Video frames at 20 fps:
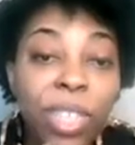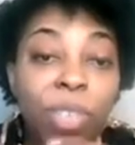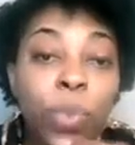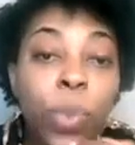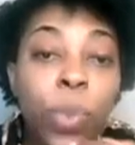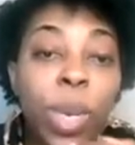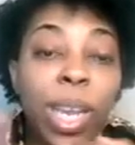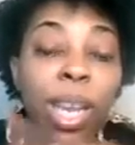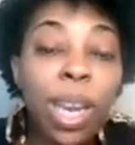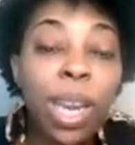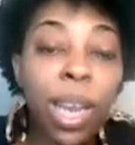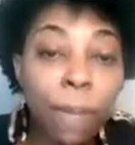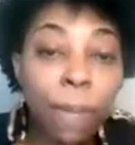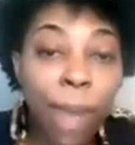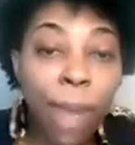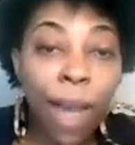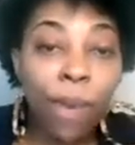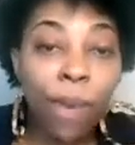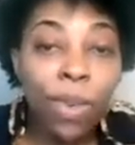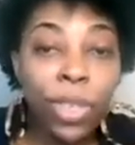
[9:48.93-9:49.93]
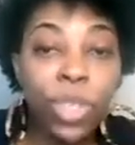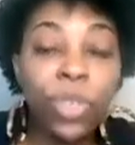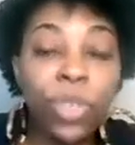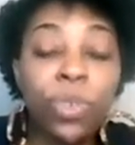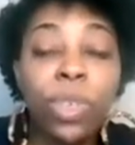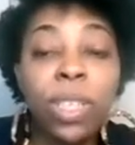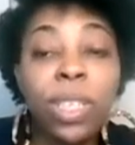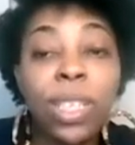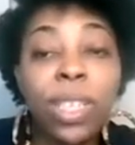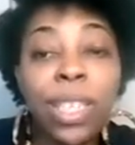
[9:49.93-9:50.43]
So with Clubhouse, you
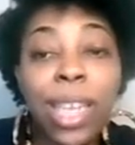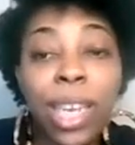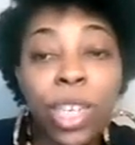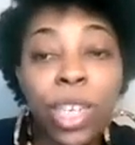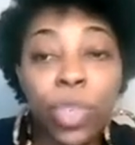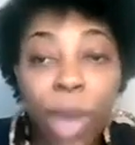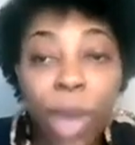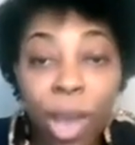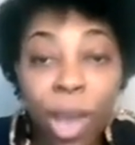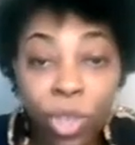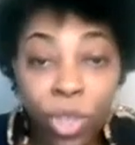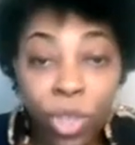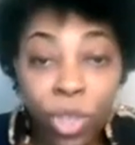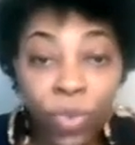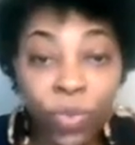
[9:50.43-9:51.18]
can schedule out